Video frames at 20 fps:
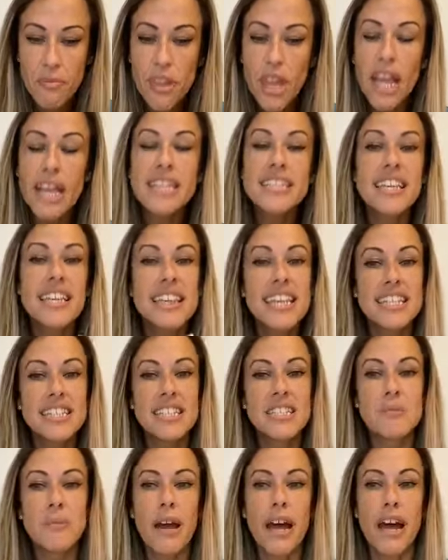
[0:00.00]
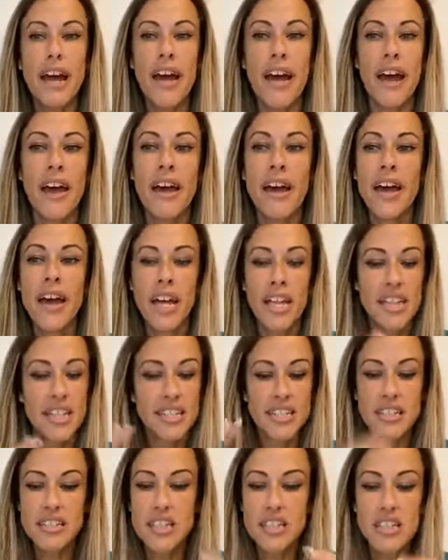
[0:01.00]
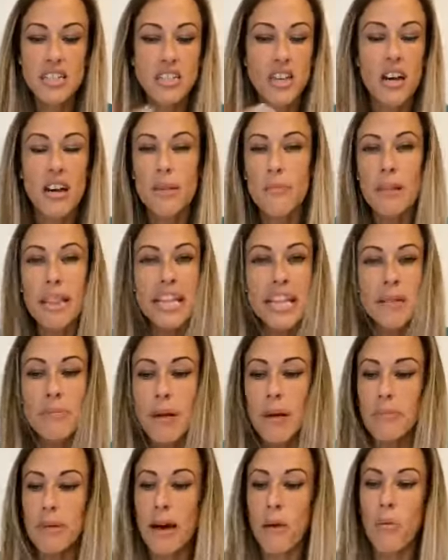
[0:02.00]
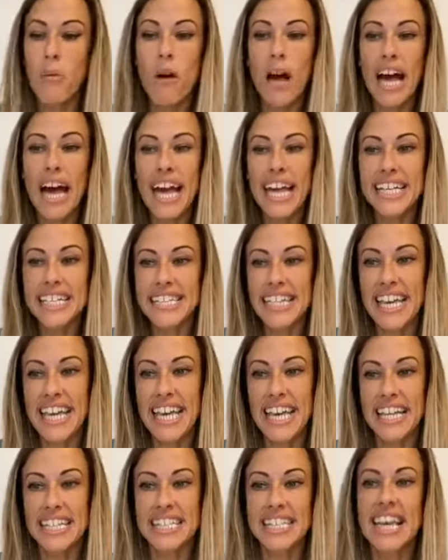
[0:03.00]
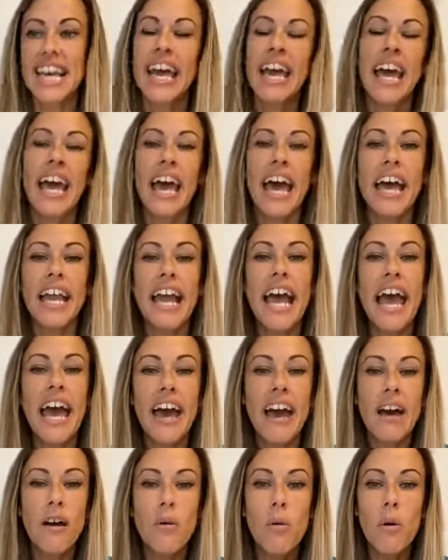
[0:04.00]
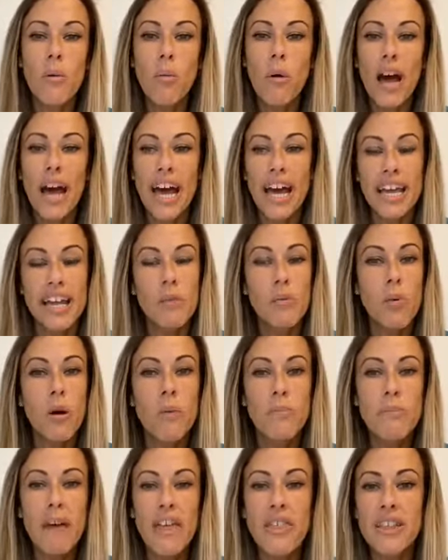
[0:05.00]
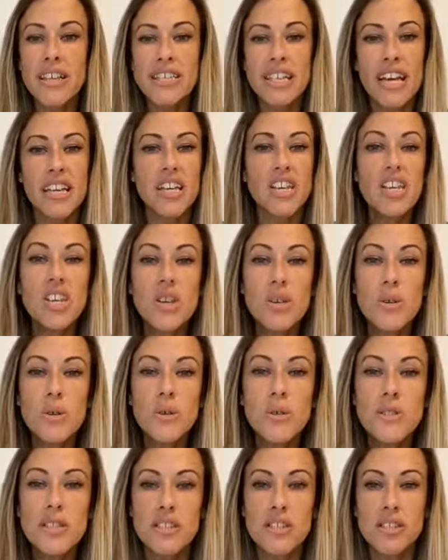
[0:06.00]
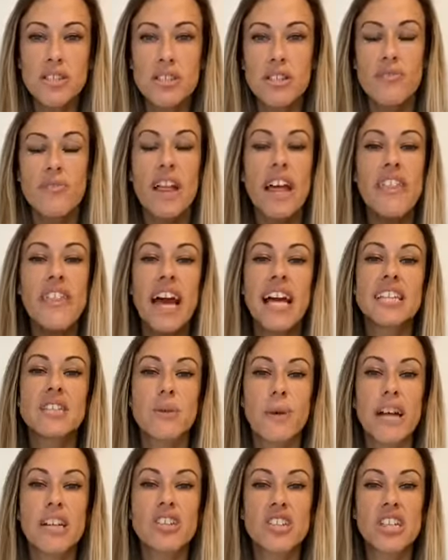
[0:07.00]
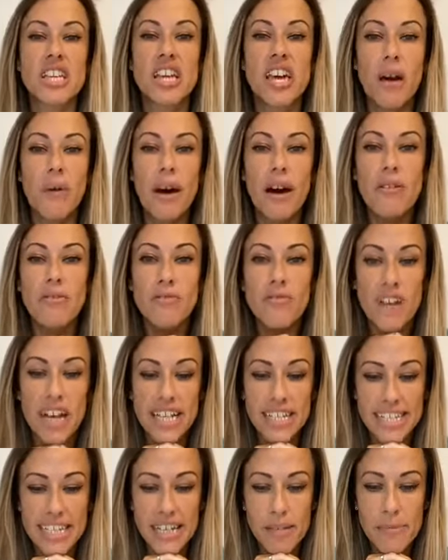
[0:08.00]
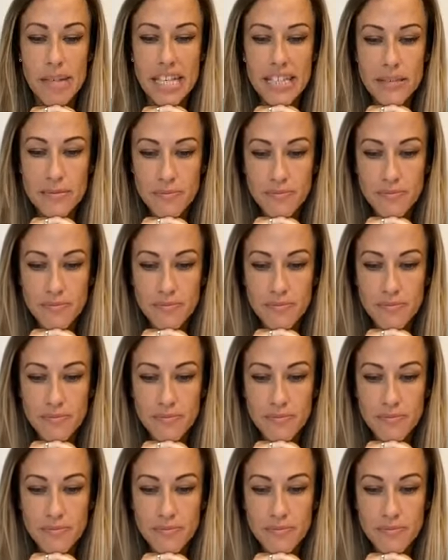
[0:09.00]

So this is going to talk a little bit about what I did and what methods I used and stuff like that to actually go out and find teamies.